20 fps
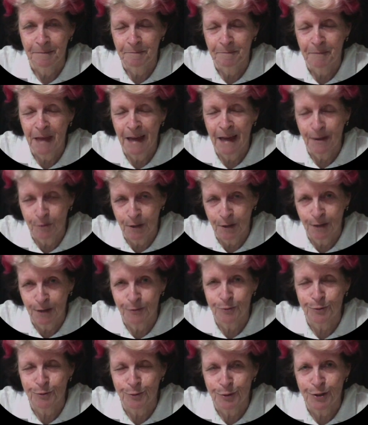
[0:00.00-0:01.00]

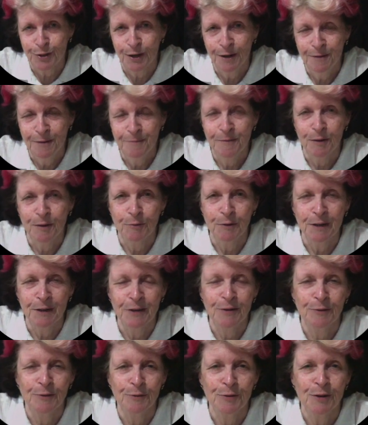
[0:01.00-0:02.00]
agricultural show, a
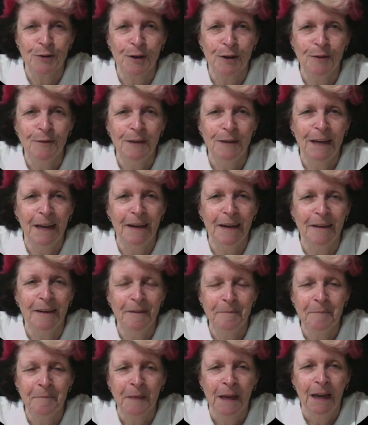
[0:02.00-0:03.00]
regional show here,
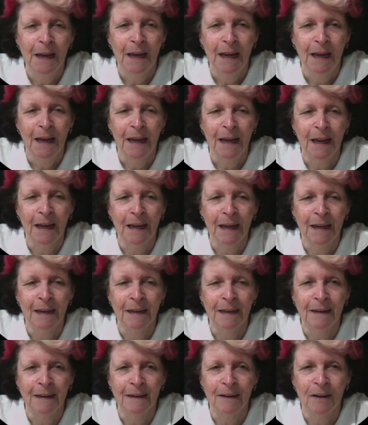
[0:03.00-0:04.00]

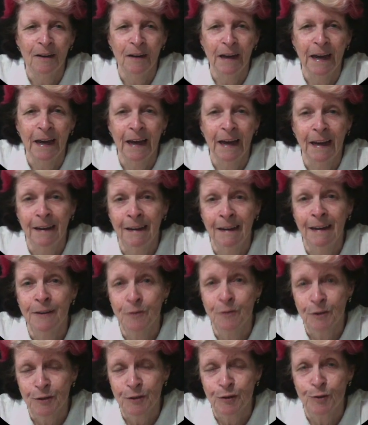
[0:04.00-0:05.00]
and I had
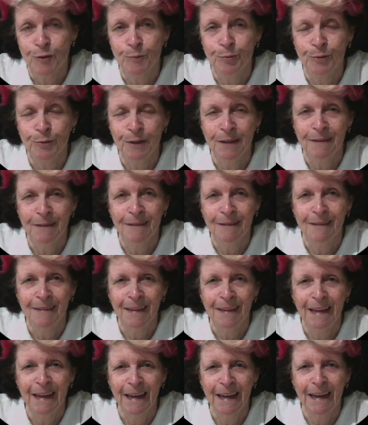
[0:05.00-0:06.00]
entries to put in
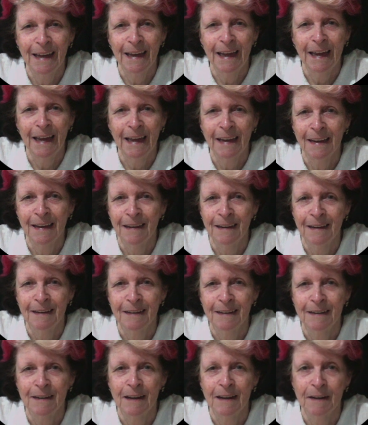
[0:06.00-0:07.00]
there and
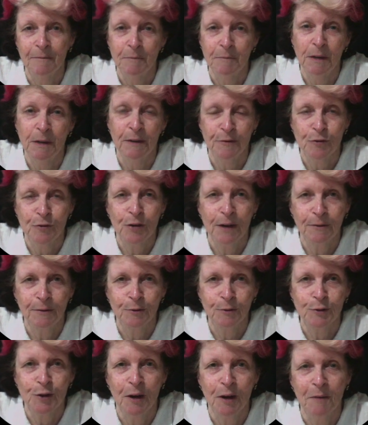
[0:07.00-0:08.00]
a bit of travel
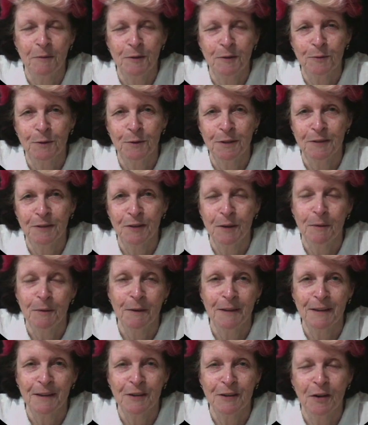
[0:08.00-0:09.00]
time as well, so by
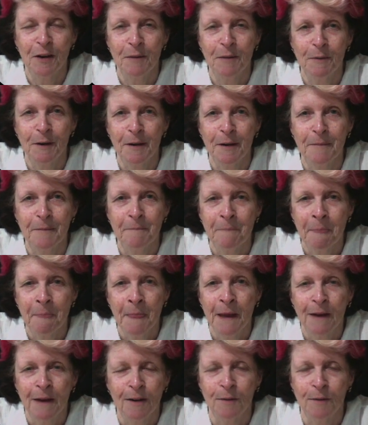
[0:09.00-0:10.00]
the time I
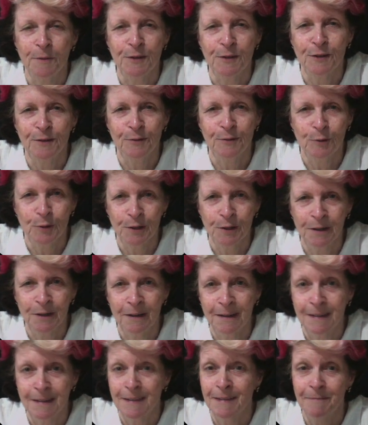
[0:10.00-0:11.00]
got myself
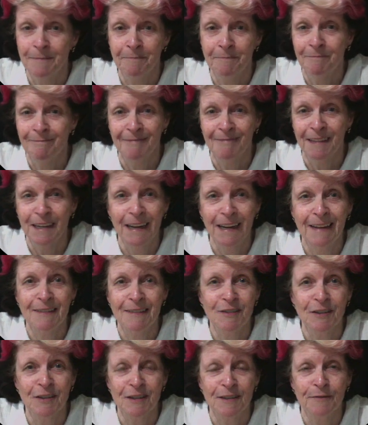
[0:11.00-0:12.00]
organised, the days
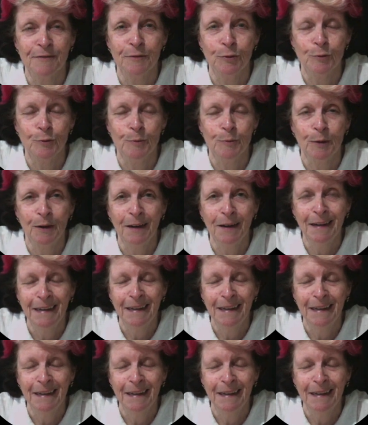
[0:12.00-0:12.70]
just flew by.